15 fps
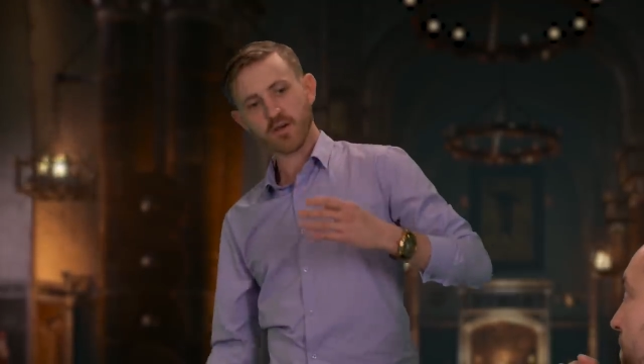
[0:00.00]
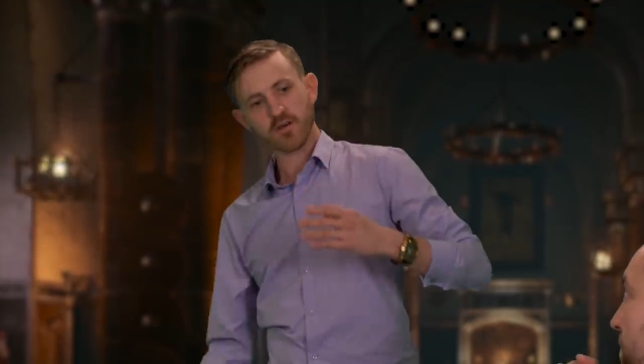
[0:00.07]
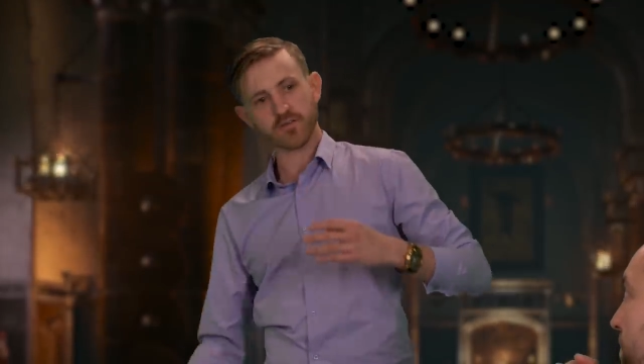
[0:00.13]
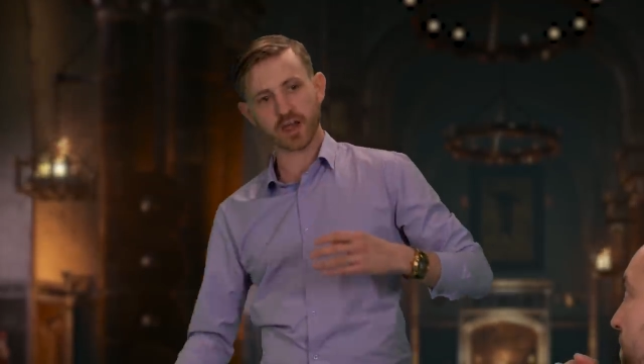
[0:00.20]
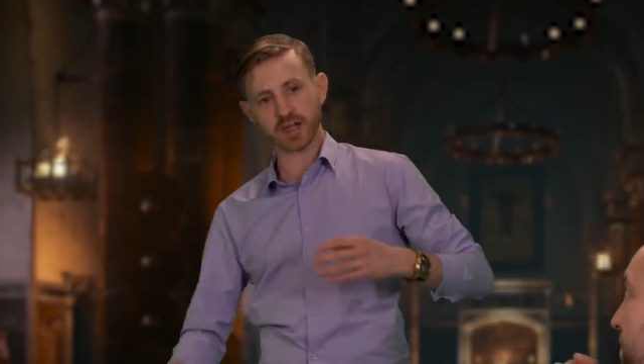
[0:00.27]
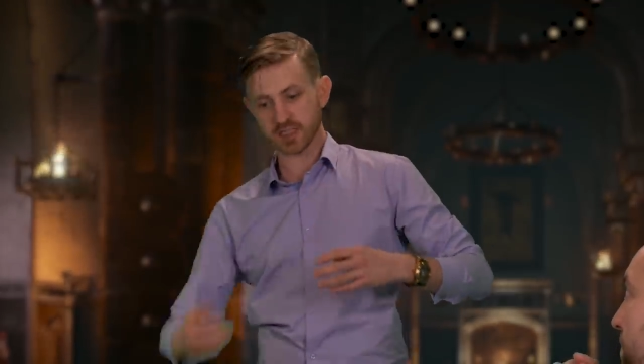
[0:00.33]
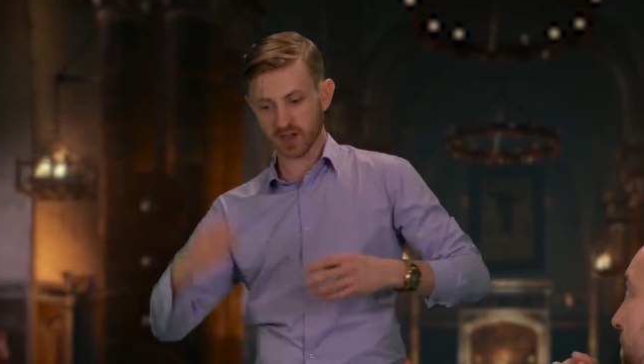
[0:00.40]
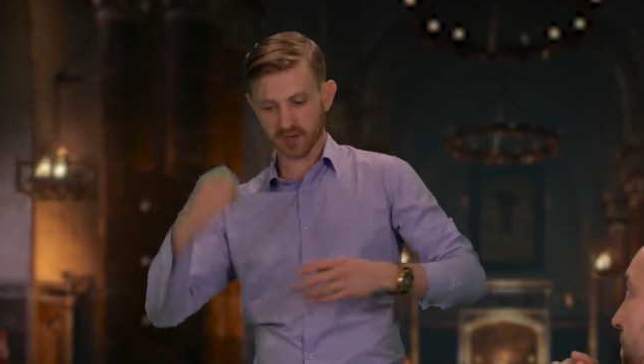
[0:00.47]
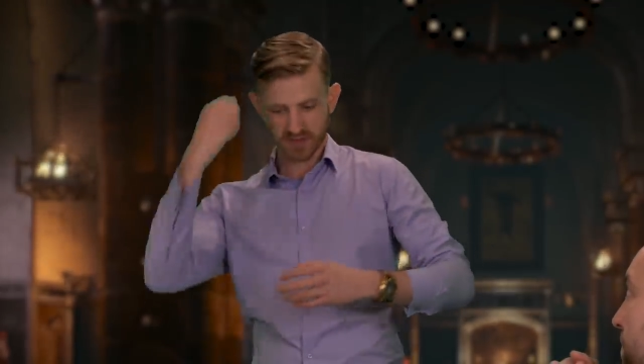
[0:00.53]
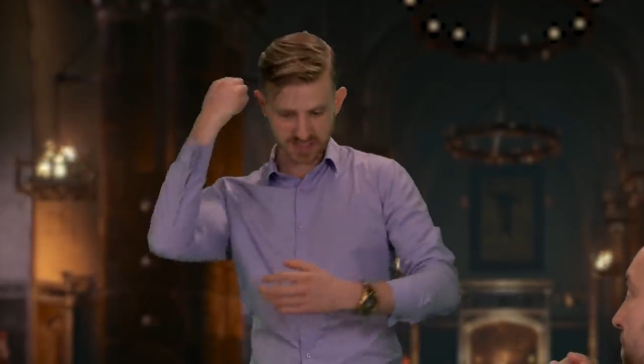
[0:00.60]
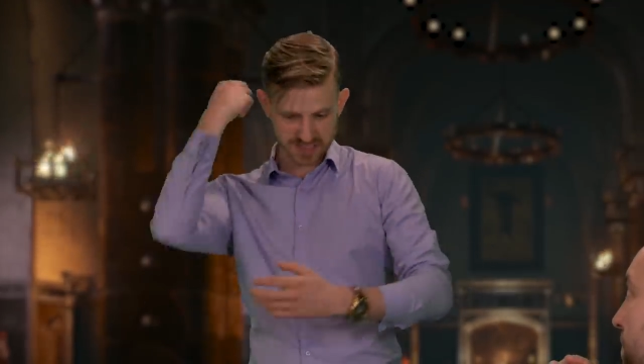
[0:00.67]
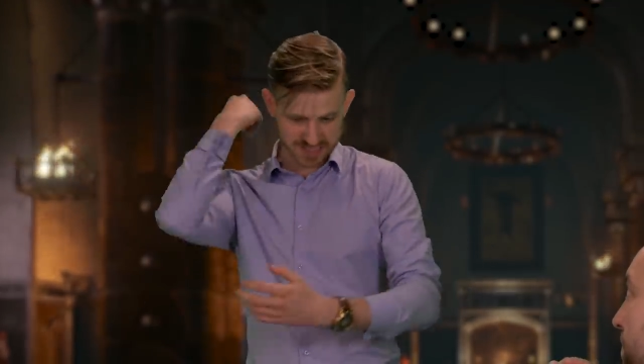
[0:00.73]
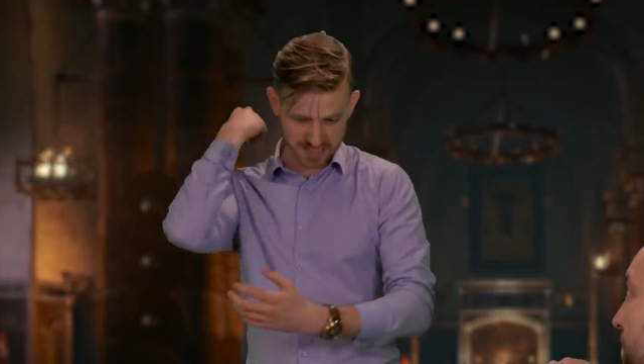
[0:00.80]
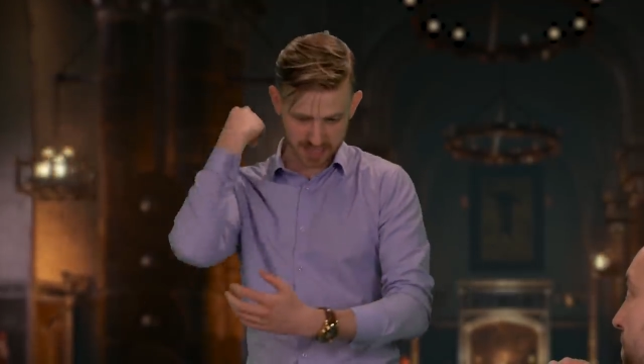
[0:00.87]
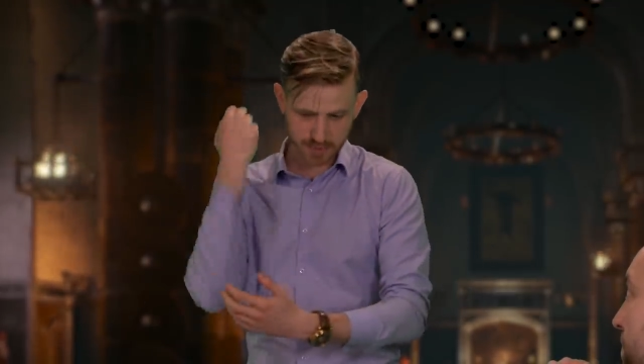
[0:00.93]
fires off
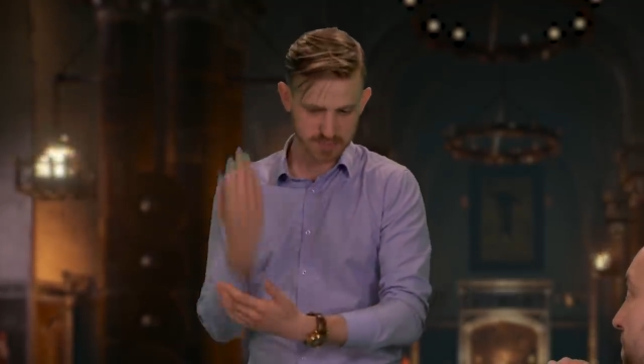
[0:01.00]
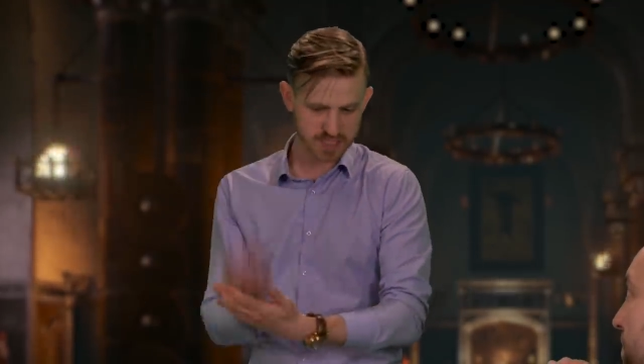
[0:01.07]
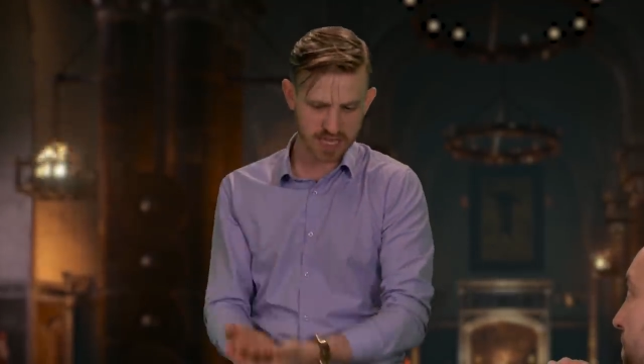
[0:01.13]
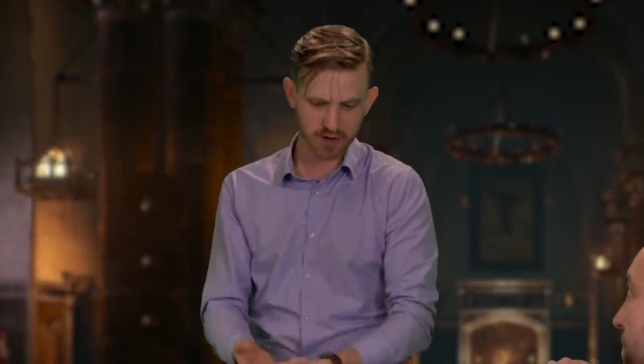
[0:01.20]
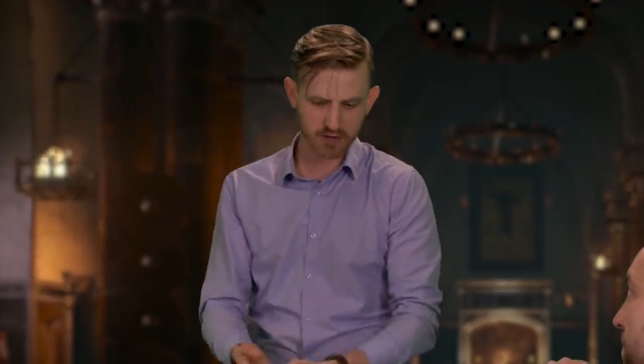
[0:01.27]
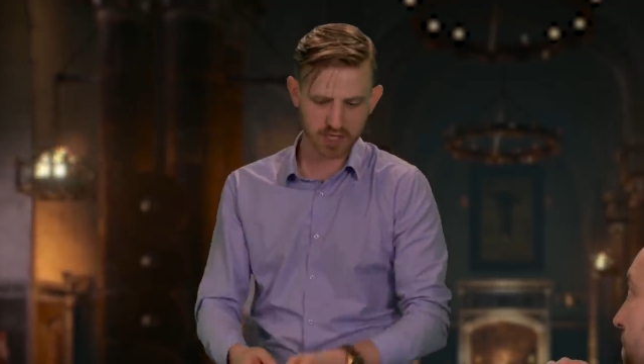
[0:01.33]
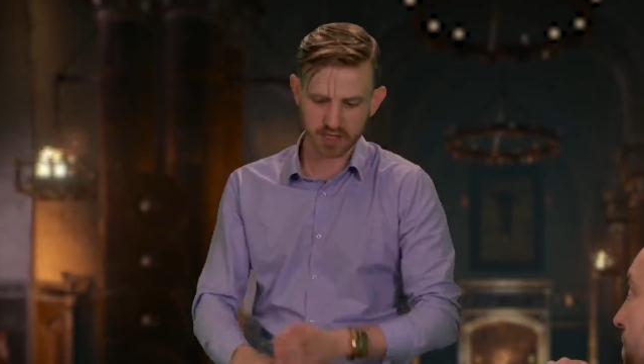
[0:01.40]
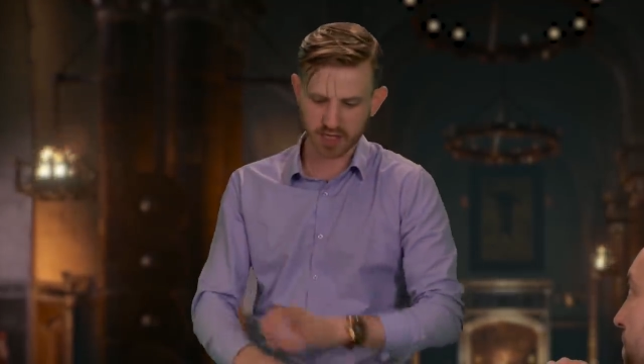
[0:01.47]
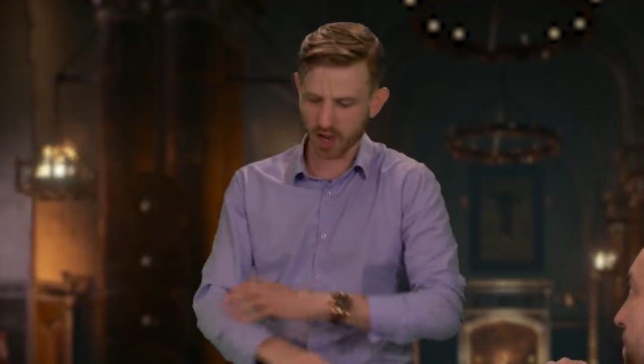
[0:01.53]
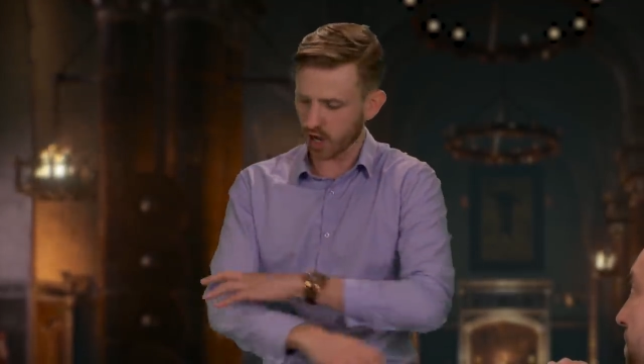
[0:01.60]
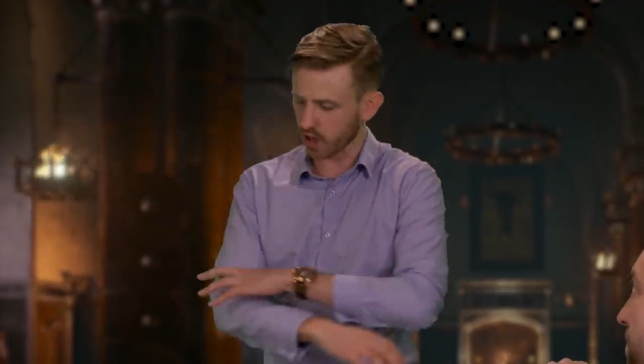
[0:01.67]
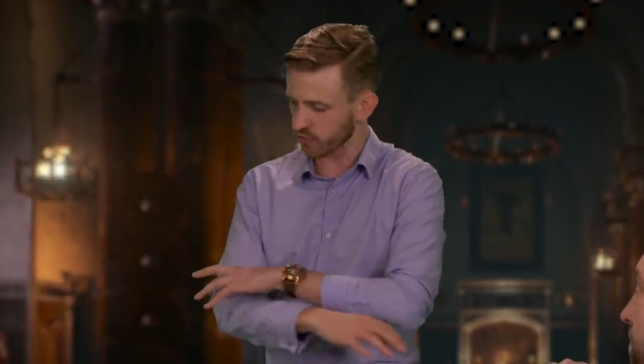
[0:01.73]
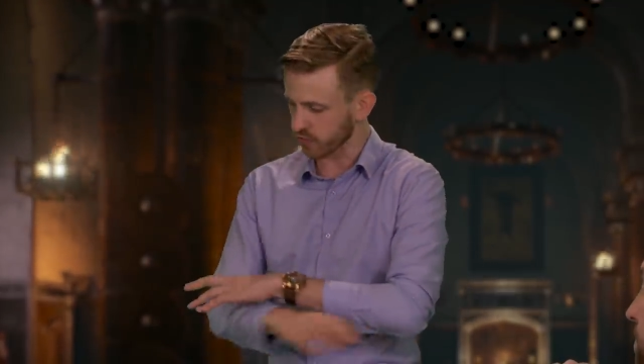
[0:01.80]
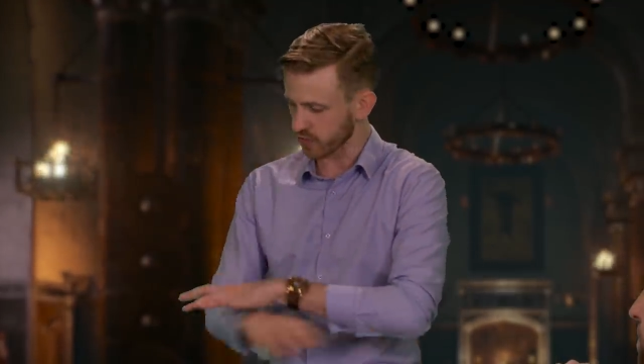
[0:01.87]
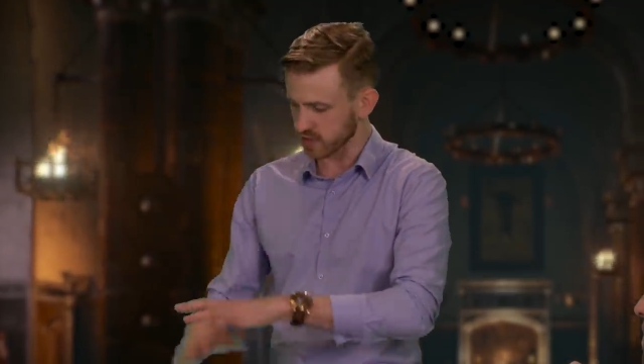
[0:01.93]
and slams down, killing
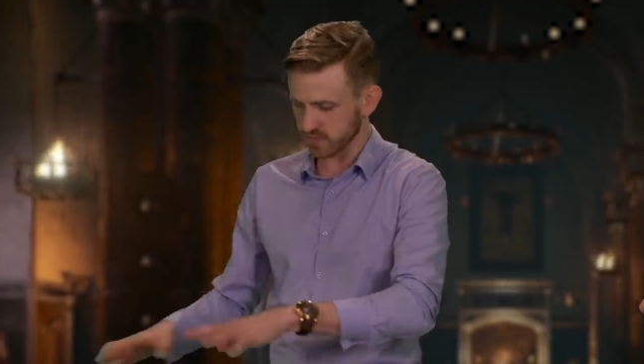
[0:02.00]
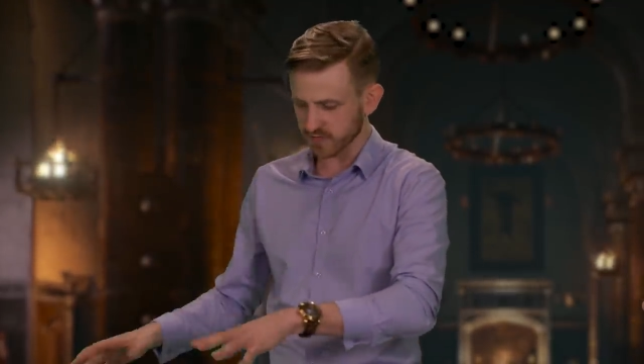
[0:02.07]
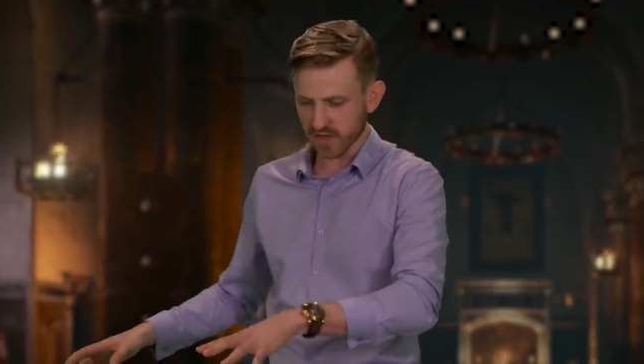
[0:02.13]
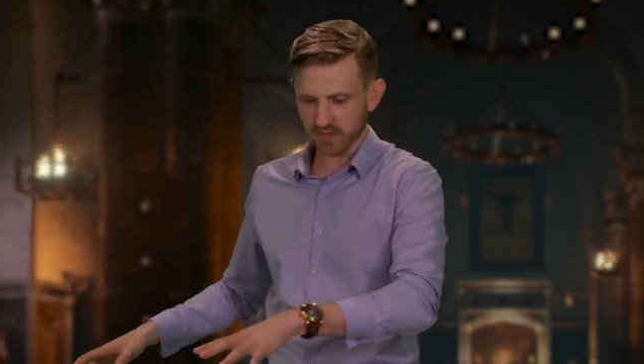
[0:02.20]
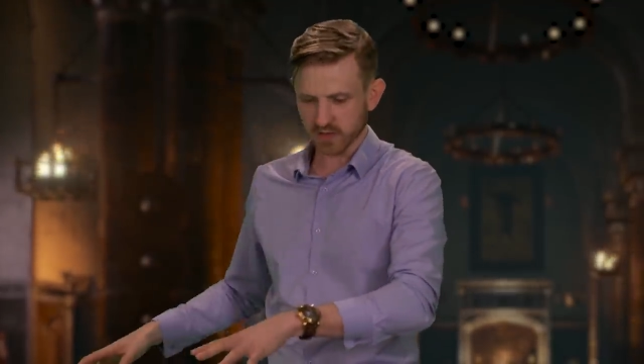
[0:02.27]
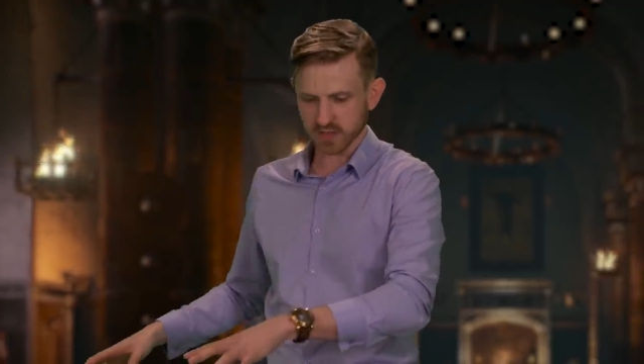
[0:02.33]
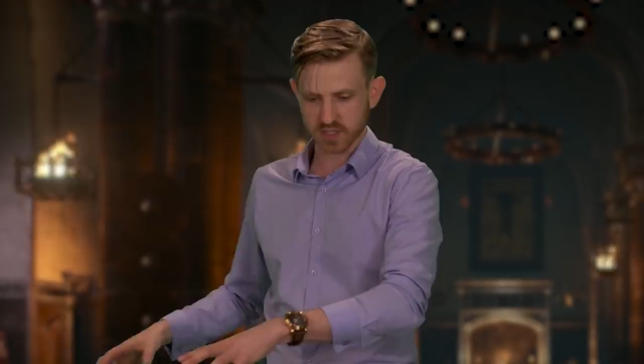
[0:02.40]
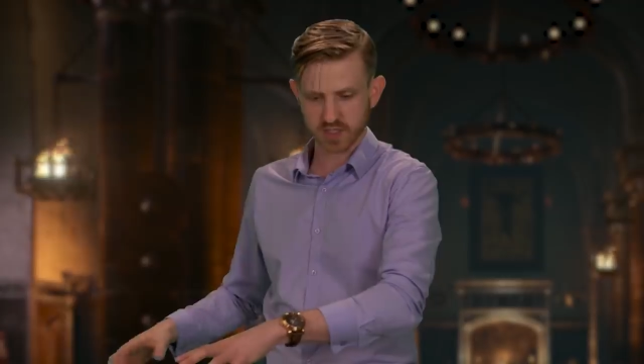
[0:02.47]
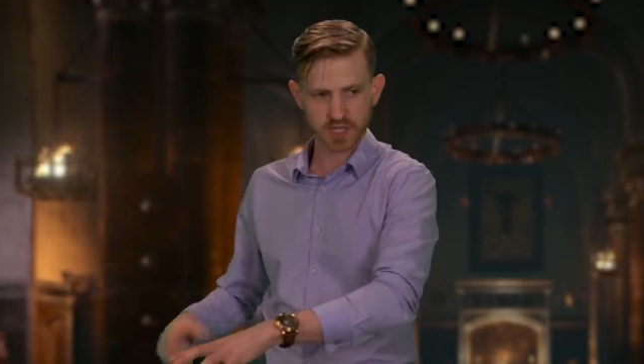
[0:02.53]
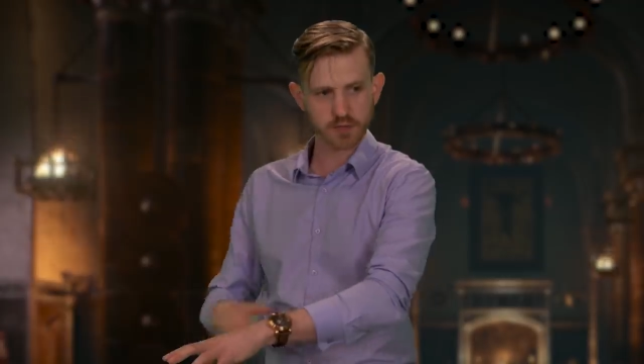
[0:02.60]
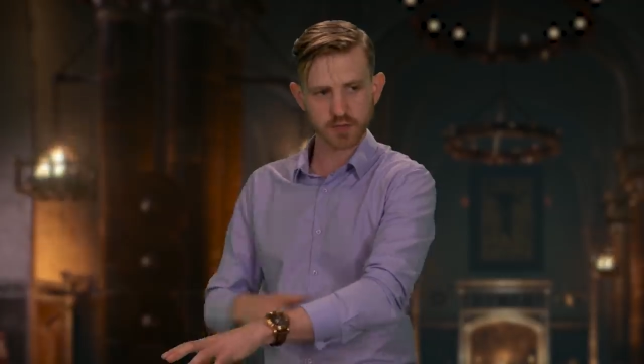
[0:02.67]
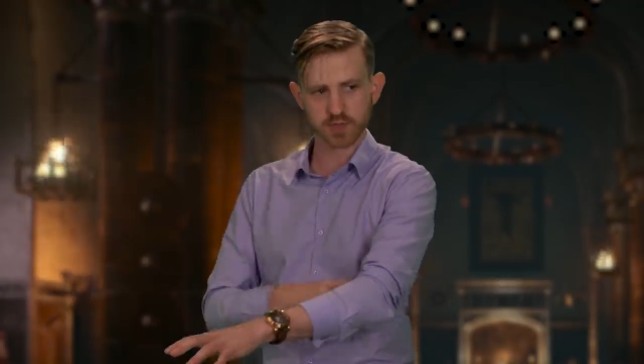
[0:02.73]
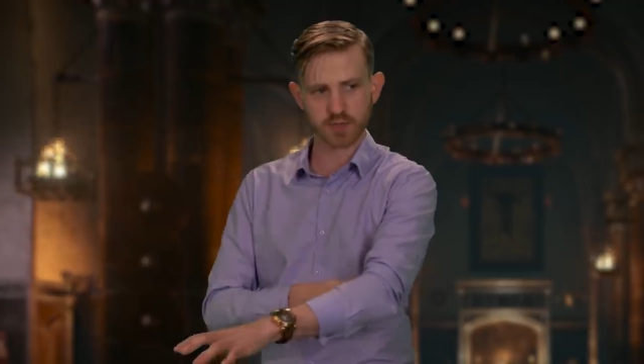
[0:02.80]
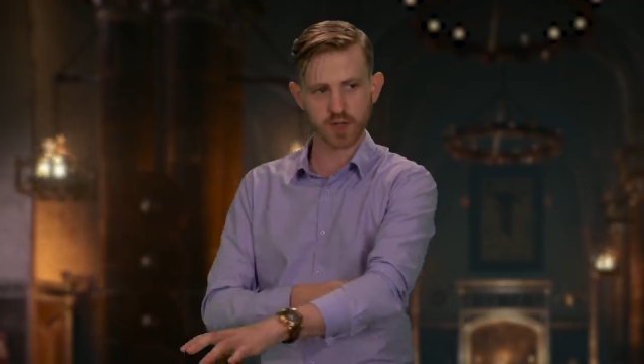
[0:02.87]
hundreds of devils and demons.